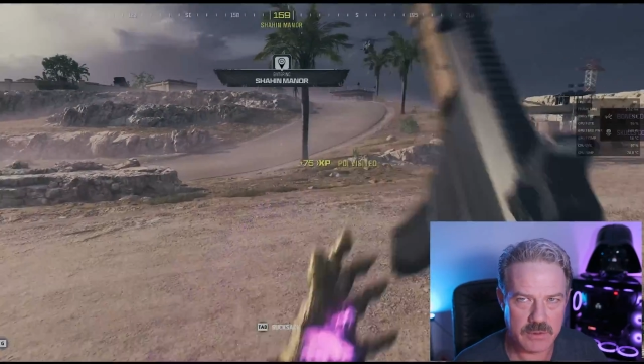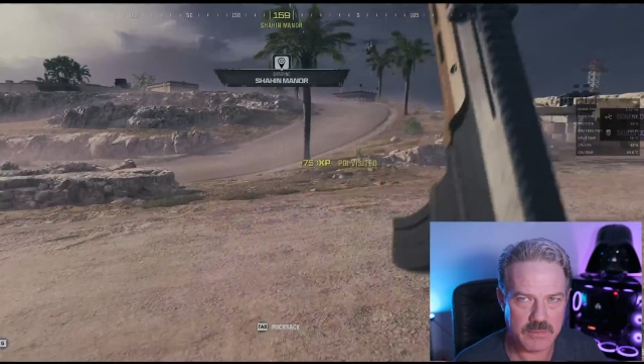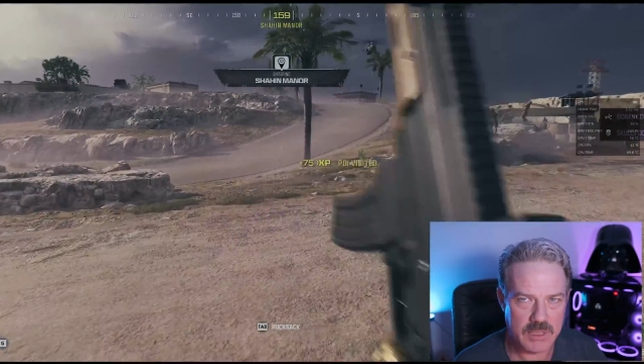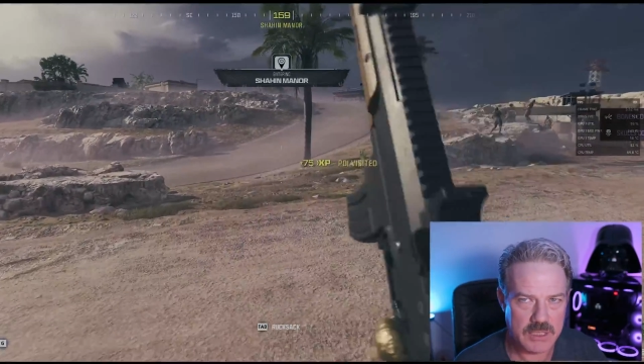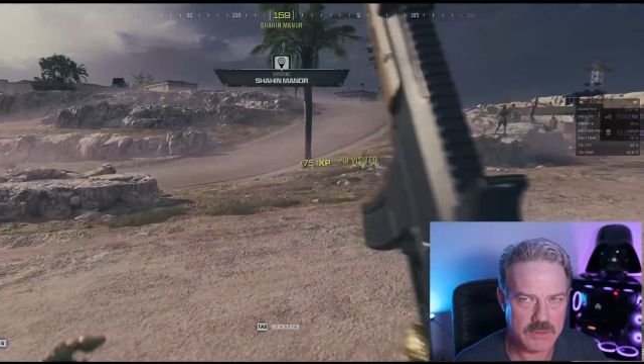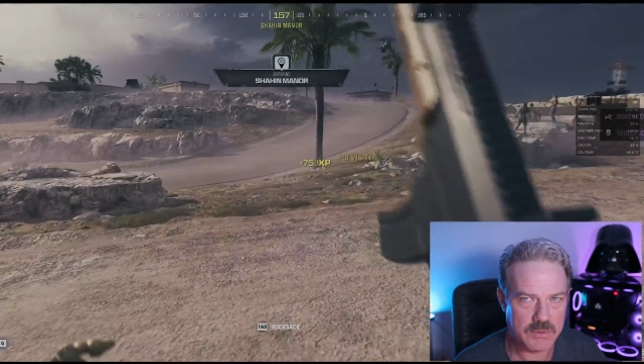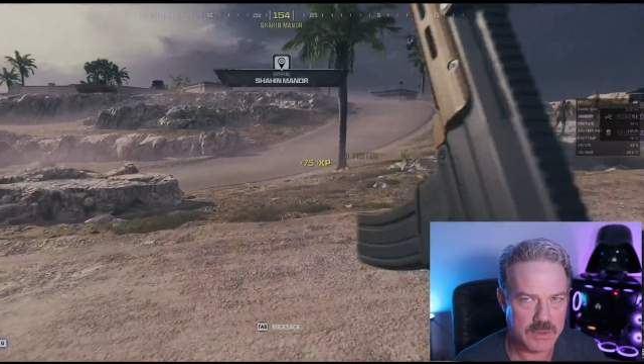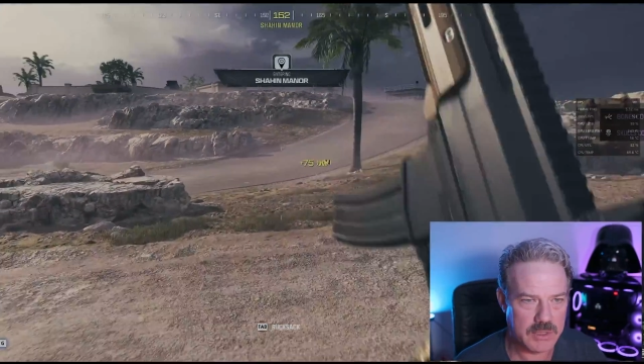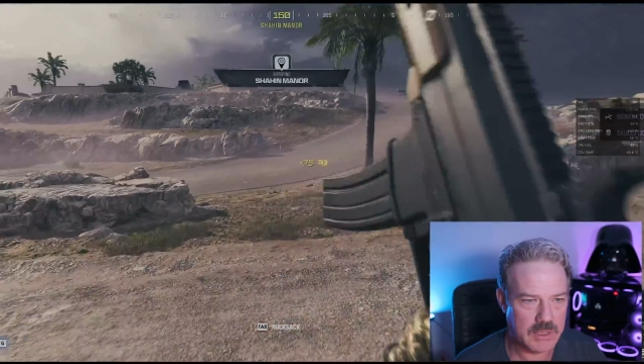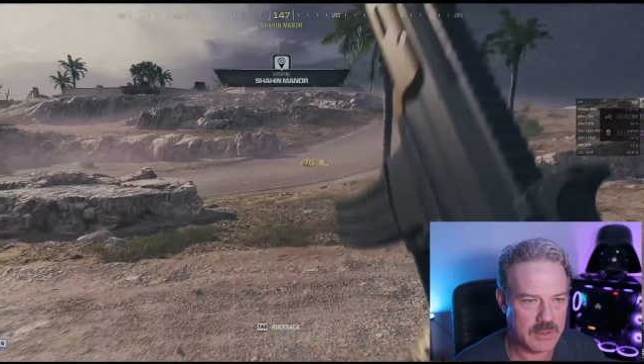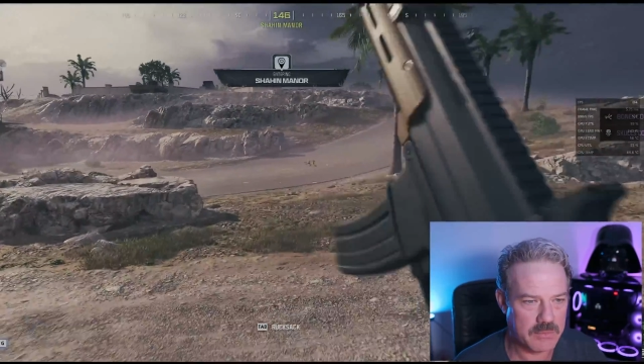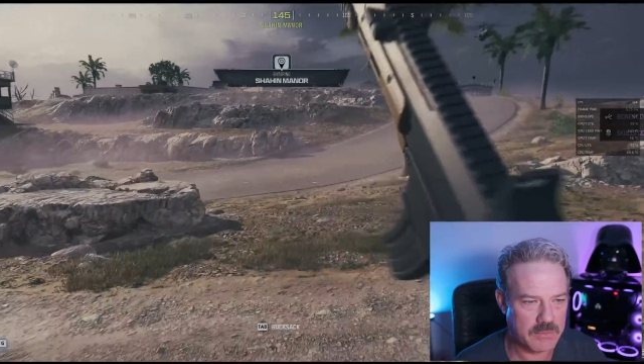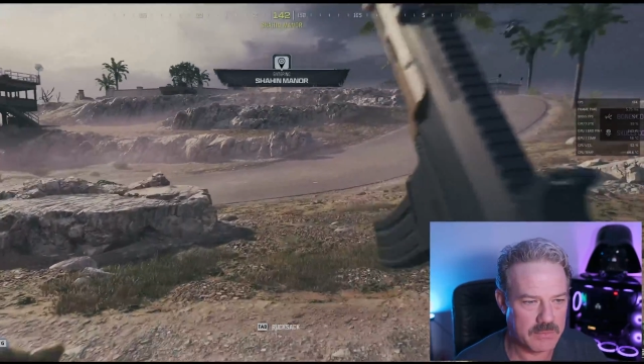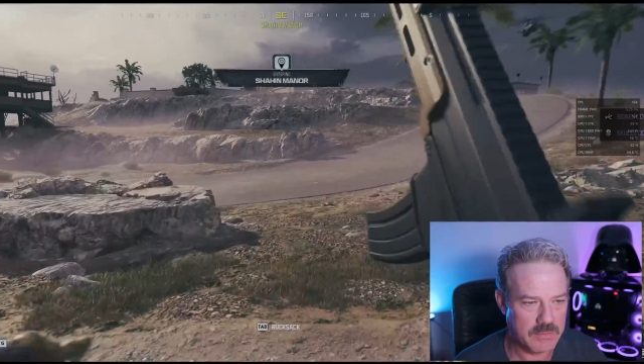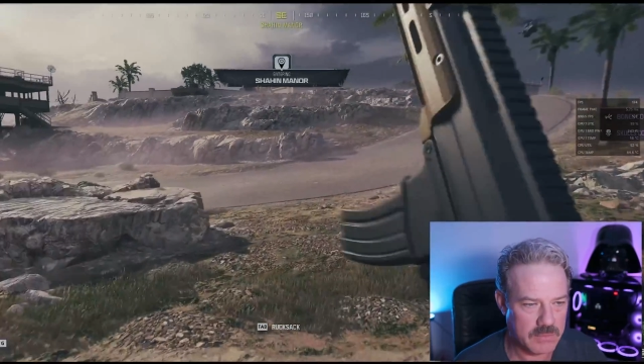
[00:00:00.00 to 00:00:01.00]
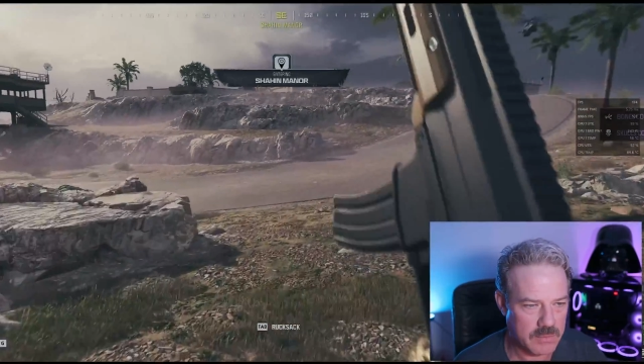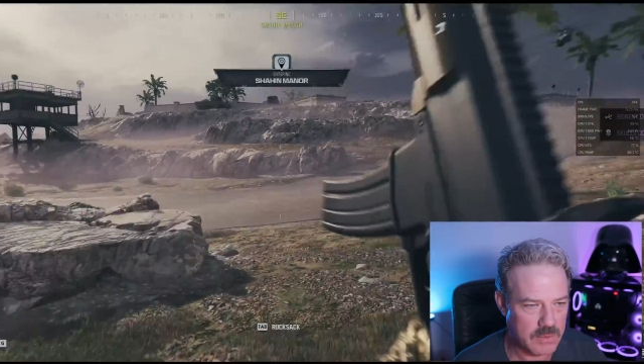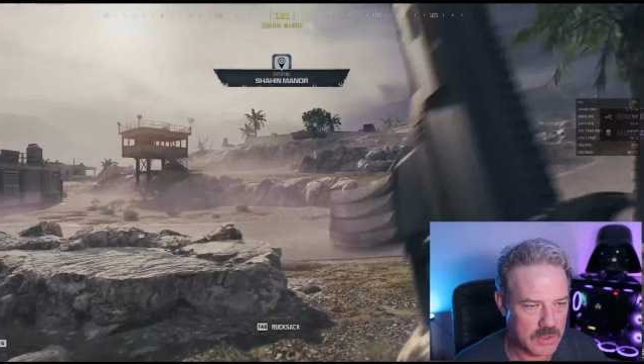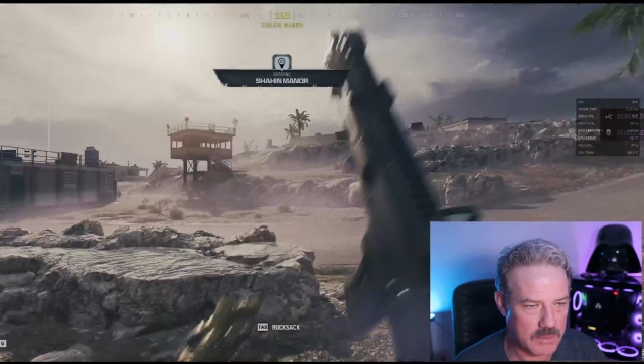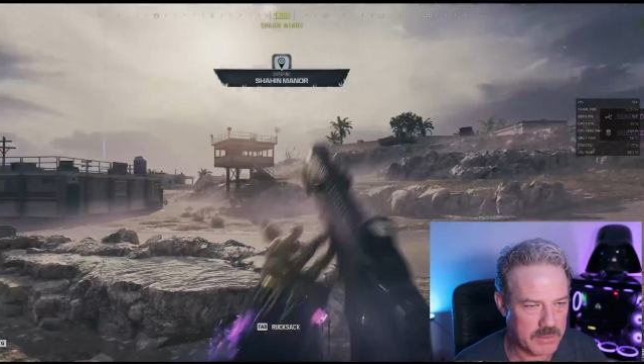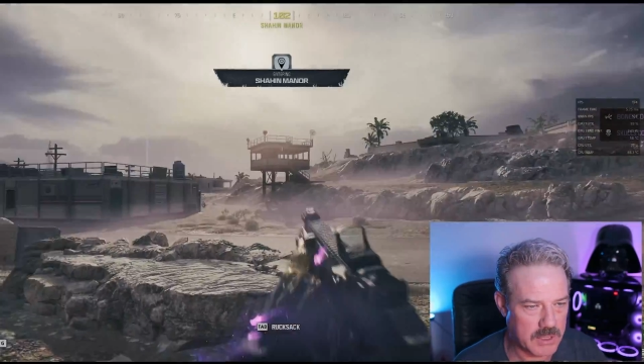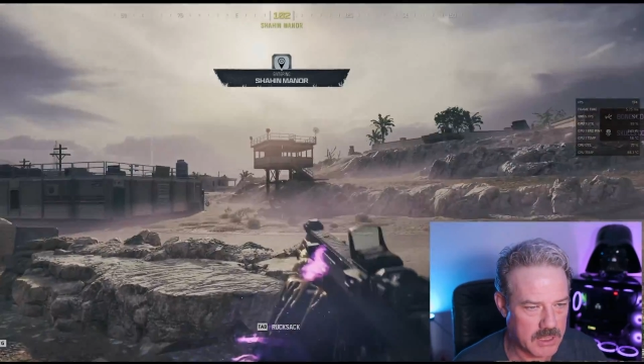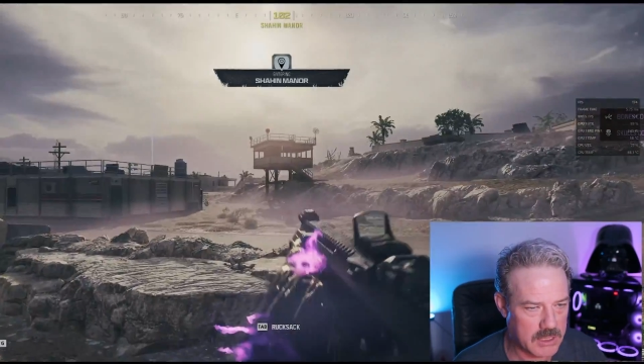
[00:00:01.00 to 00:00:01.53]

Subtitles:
It makes it really a little bit